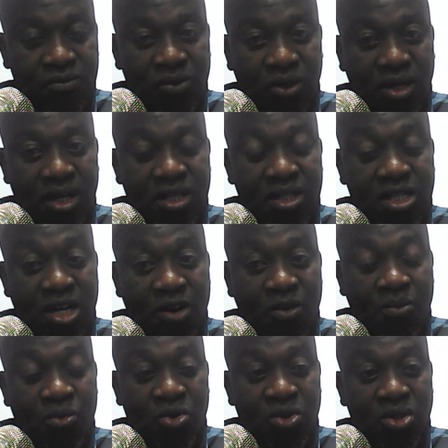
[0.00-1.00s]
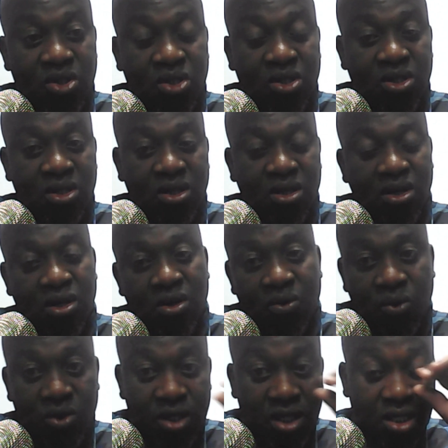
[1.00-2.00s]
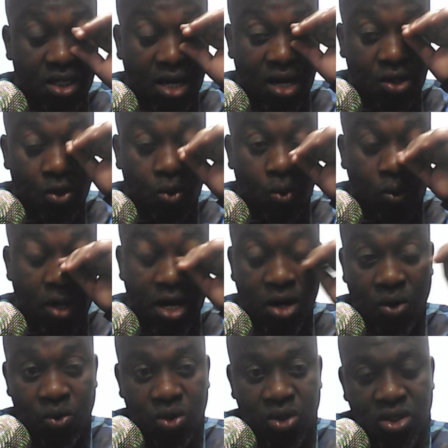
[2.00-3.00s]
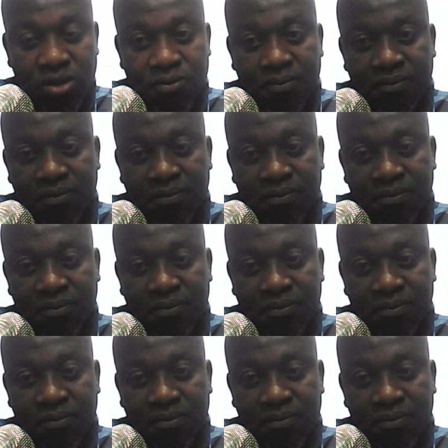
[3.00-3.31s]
Okay, Jerome was a son to Enos.